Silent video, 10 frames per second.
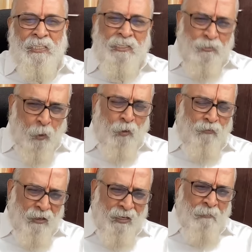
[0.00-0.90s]
It is
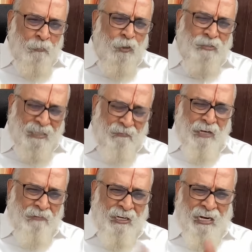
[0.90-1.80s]
more for him to
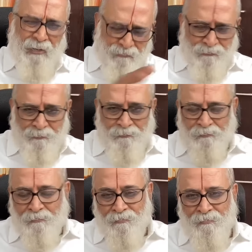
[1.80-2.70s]
survive in life.
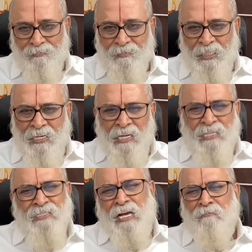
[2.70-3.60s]

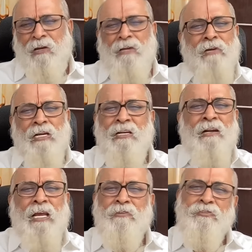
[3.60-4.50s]
Survival
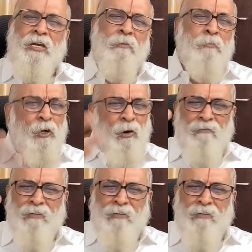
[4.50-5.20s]
in life can be